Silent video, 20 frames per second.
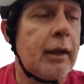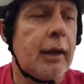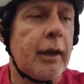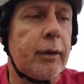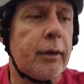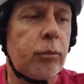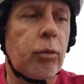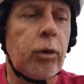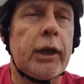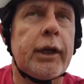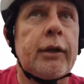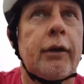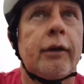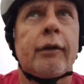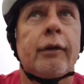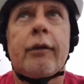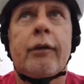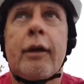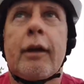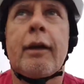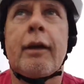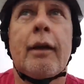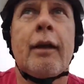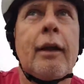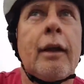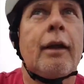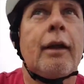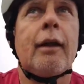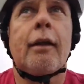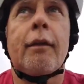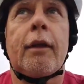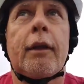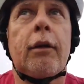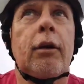and weakness. They're